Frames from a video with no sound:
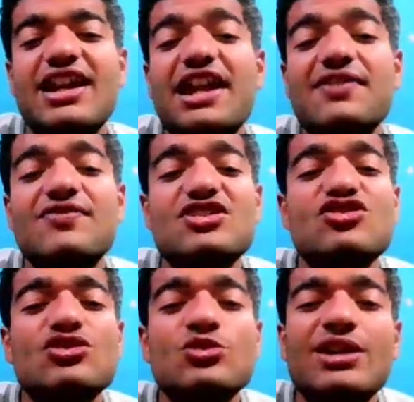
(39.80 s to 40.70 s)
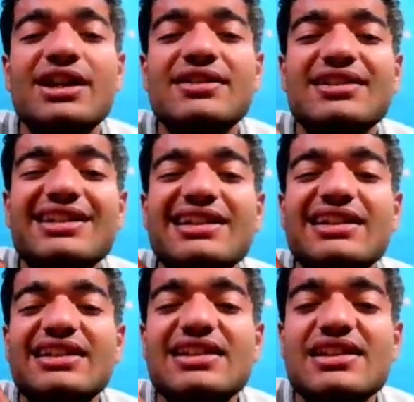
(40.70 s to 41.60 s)
in which you can
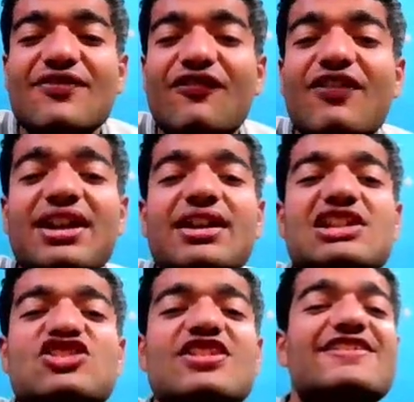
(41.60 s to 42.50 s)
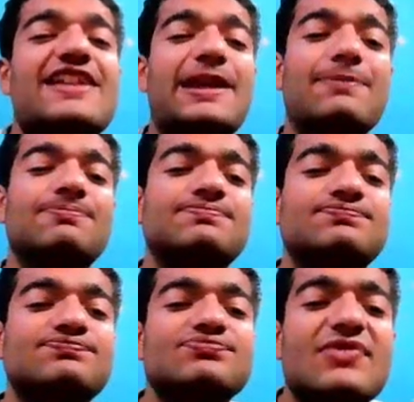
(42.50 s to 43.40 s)
win a chess game.
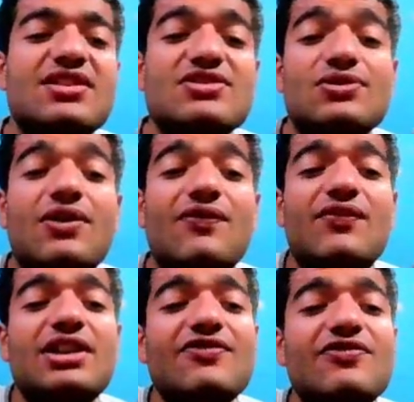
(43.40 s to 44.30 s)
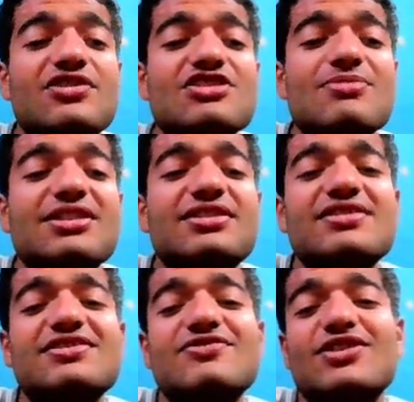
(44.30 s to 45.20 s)
Our very first method
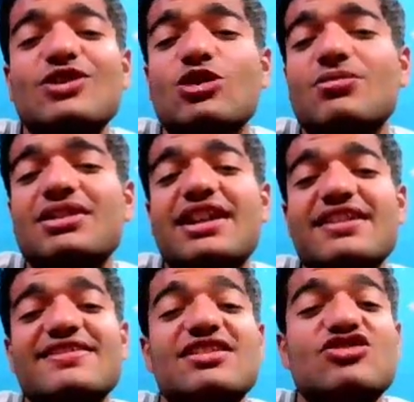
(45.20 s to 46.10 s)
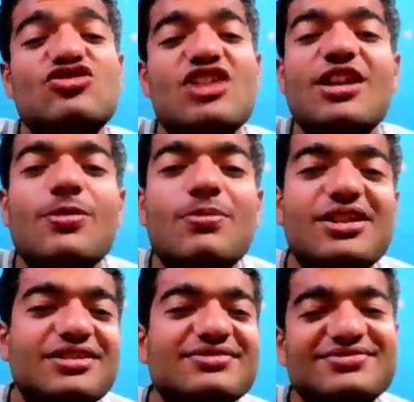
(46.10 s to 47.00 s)
is very common, that is checkmate.